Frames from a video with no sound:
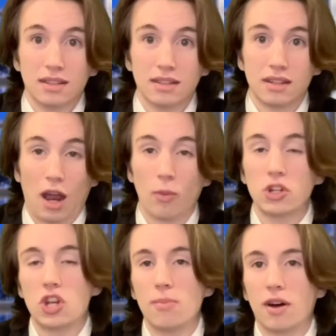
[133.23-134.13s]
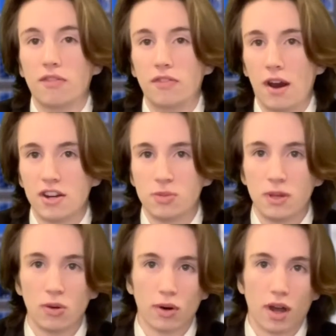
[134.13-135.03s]
I wish him a very speedy
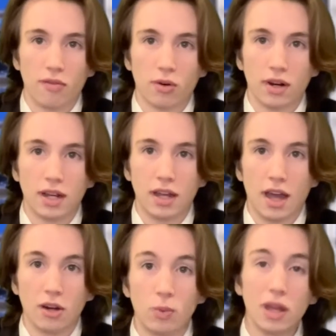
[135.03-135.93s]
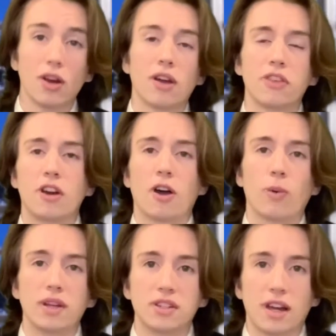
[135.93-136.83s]
recovery, and we here at the Not
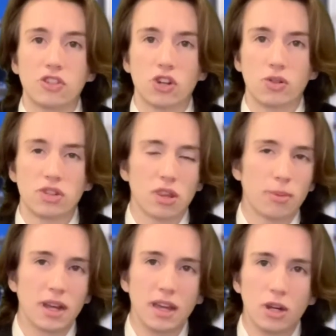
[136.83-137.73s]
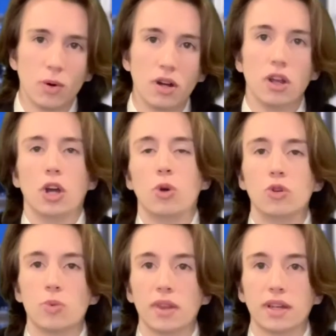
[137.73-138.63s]
Quite Tonight Show celebrate anyone who is
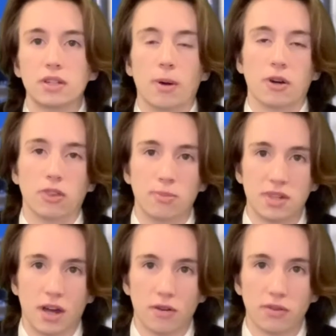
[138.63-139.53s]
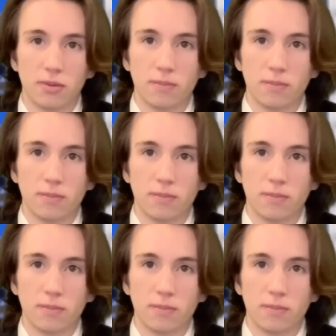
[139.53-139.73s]
willing to better themselves.